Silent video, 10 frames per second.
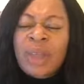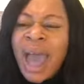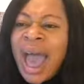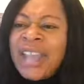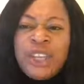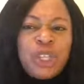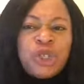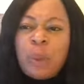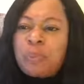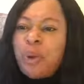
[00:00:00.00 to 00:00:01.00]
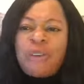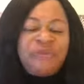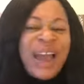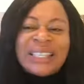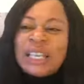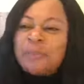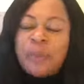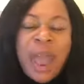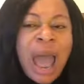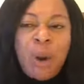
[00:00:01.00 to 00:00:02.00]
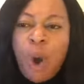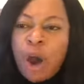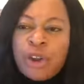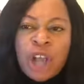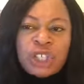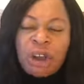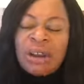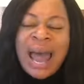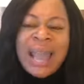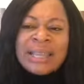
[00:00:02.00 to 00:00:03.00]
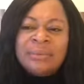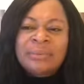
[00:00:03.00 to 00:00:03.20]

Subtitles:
I need some prophetic prayer warriors online.